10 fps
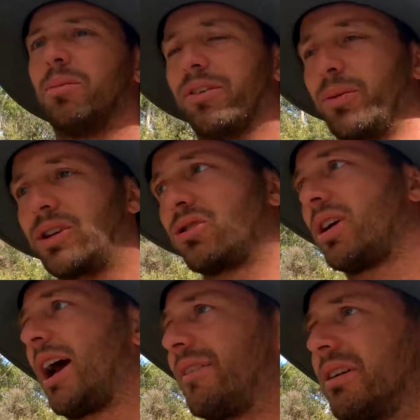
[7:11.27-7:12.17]
But if we do
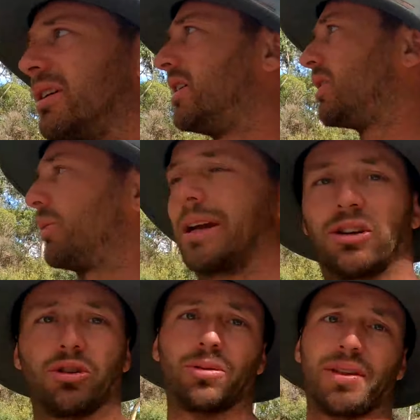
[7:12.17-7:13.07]
have it, we
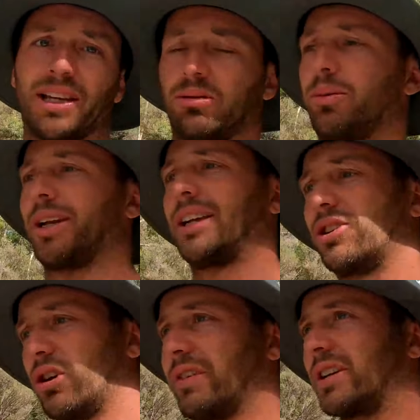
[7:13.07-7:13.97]
can do some things where we need
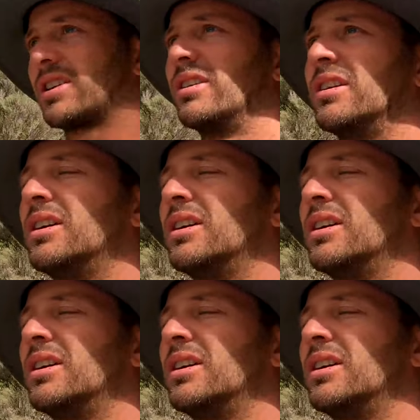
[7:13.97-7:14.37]
service.